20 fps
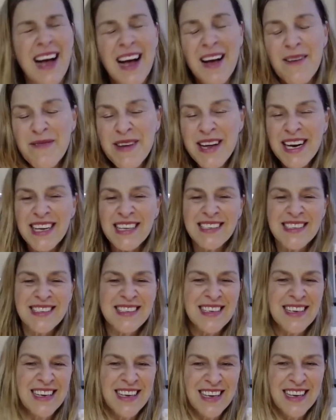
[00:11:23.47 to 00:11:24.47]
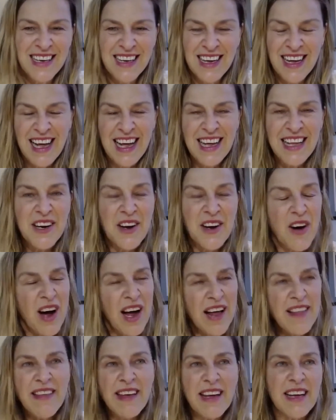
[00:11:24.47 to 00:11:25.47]
I mean, it's, you know,
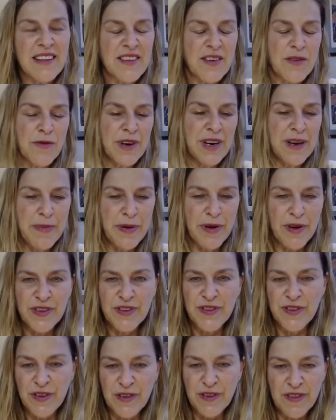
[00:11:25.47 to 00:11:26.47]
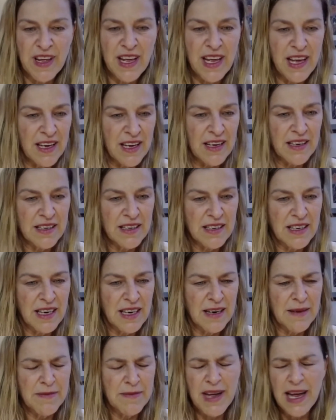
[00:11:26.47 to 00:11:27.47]
I think it's a really personal thing,
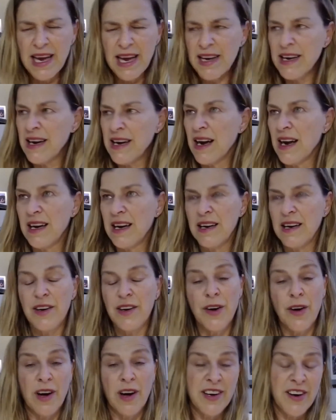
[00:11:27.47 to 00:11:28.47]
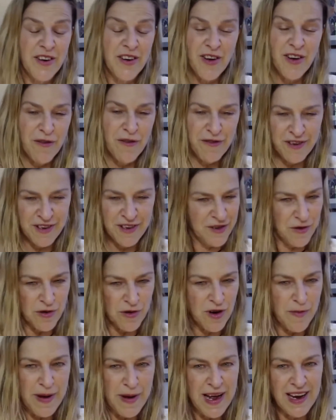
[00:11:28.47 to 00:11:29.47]
Andy. I don't often
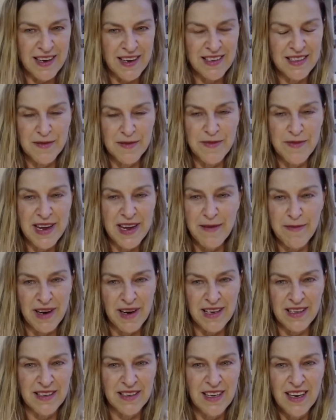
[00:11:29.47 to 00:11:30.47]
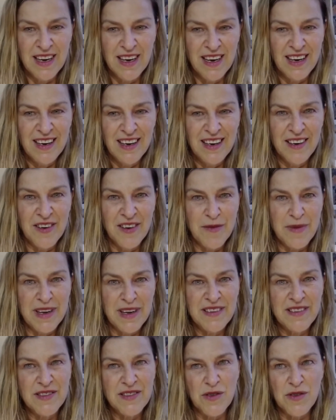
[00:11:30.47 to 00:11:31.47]
talk about, to me, my
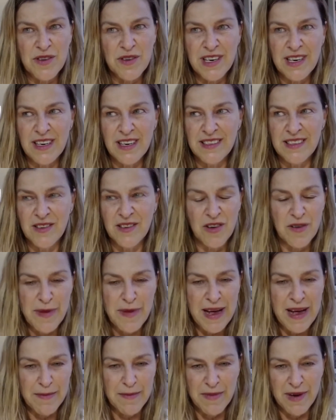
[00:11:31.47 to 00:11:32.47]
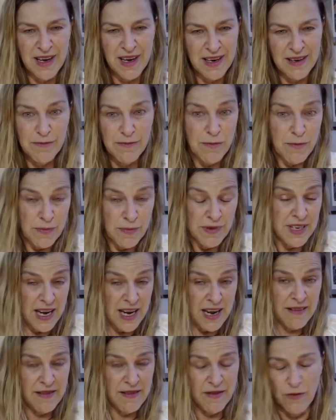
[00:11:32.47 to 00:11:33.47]
story is not about my
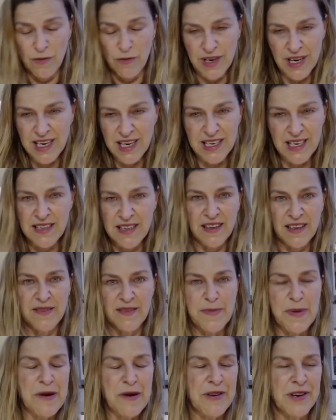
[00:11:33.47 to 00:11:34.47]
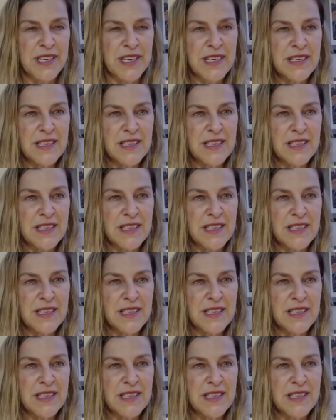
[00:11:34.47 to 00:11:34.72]
death or near-death experience,